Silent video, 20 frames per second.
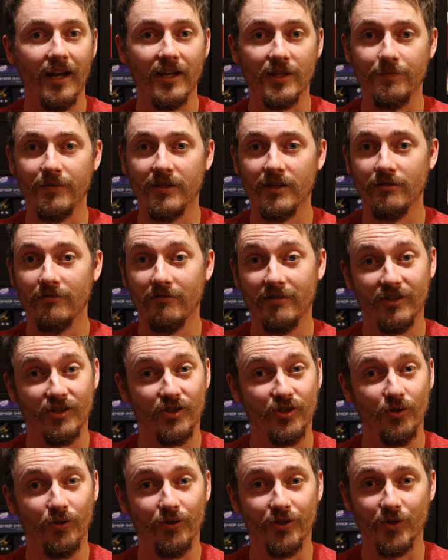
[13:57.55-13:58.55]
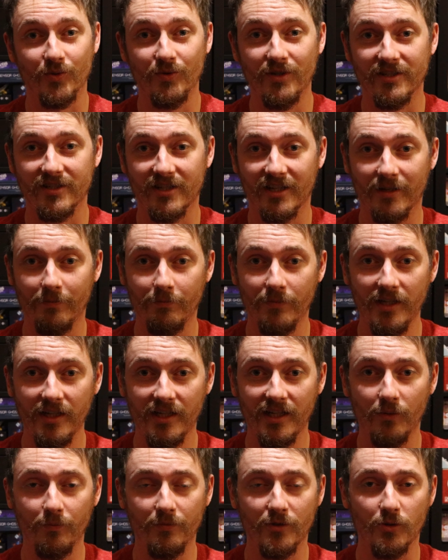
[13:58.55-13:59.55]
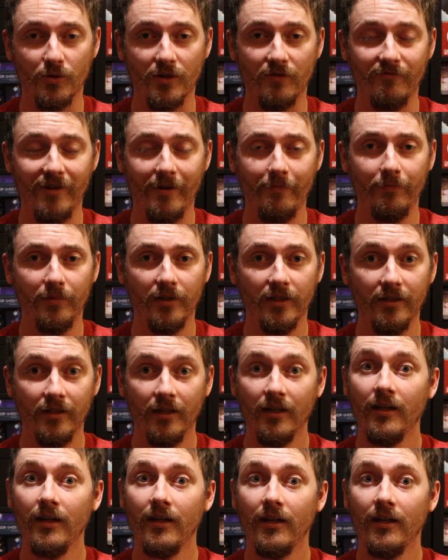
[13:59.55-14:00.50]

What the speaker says: It's been as short and sweet as I can make it between rambling.